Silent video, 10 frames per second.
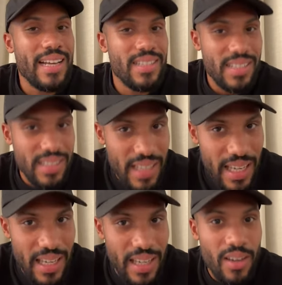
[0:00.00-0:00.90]
I can
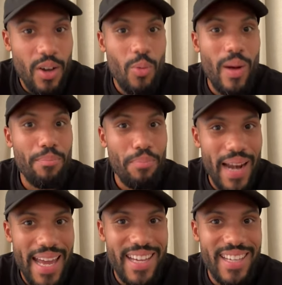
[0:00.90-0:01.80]
see when
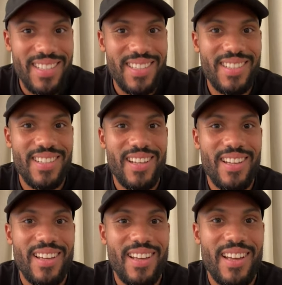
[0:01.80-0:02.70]
players
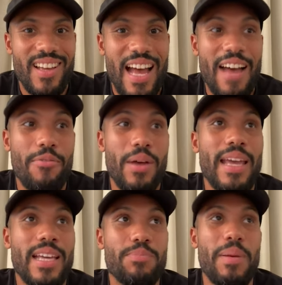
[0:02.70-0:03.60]
have,
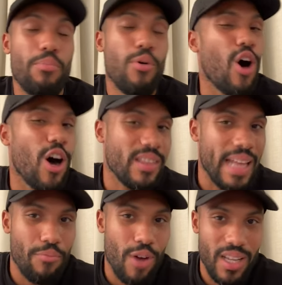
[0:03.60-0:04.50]
it's been put on
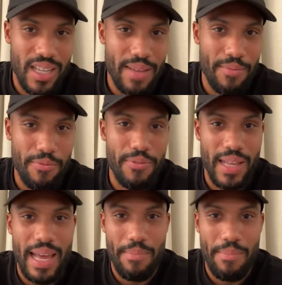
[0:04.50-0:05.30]
them rather than for